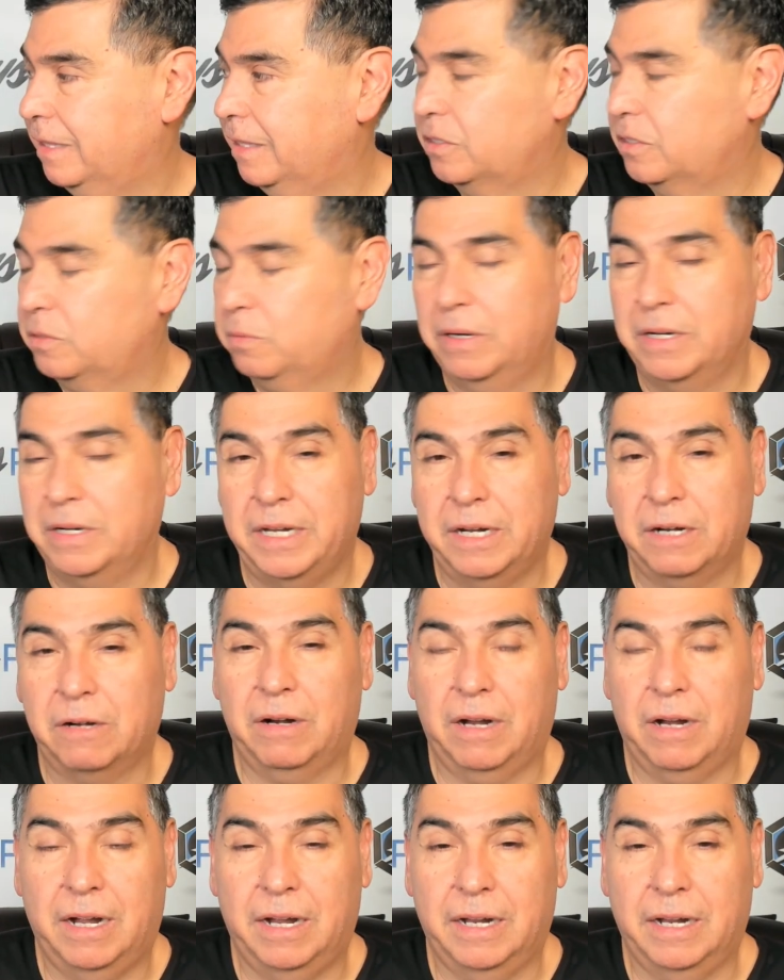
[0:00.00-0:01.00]
This one here
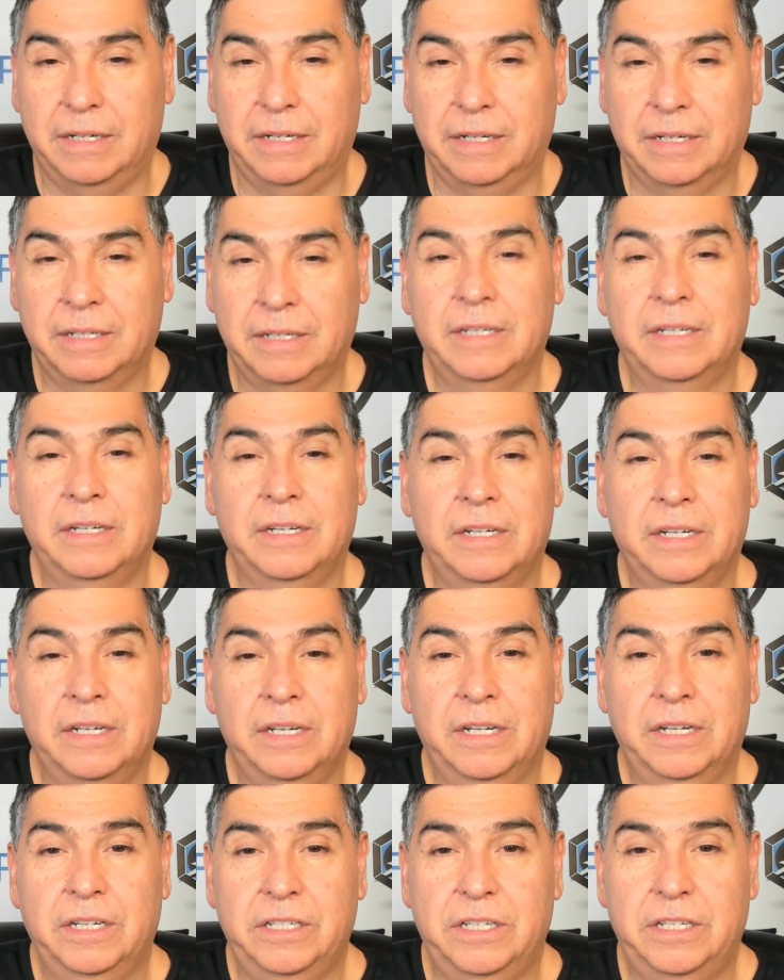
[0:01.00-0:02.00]
on
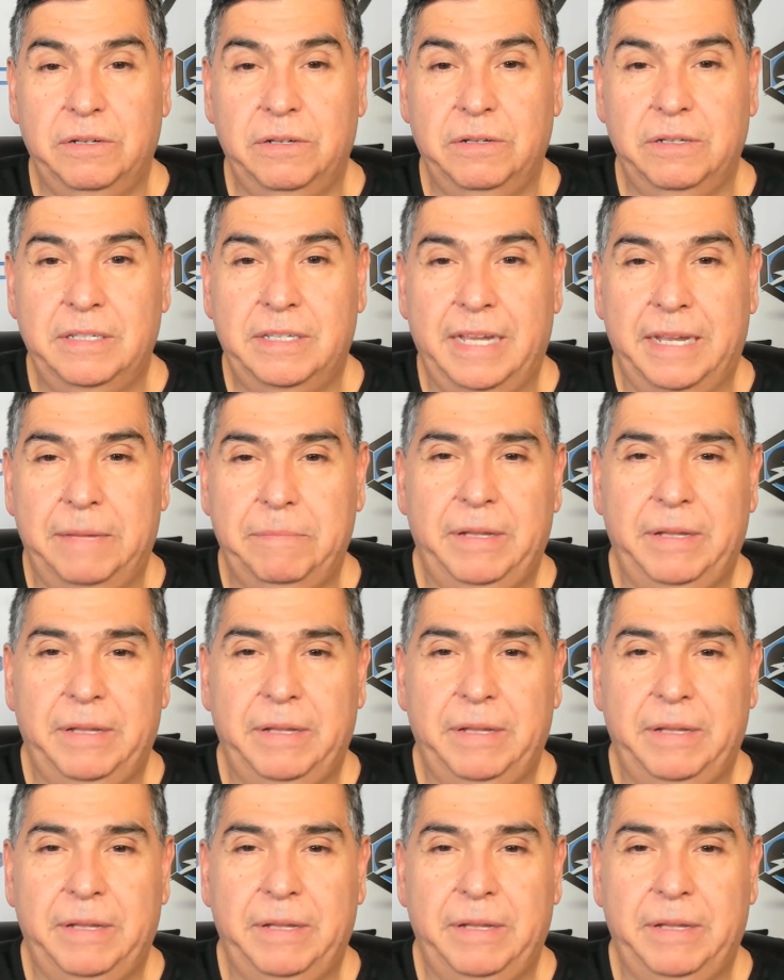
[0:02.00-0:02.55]
Tuesday.